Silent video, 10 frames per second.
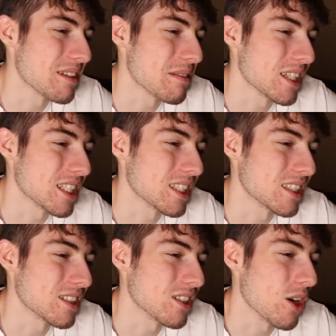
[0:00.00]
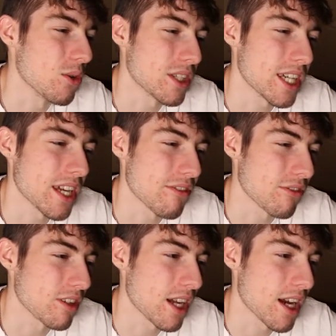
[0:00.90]
in okay
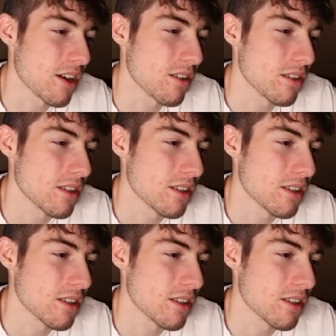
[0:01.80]
for now.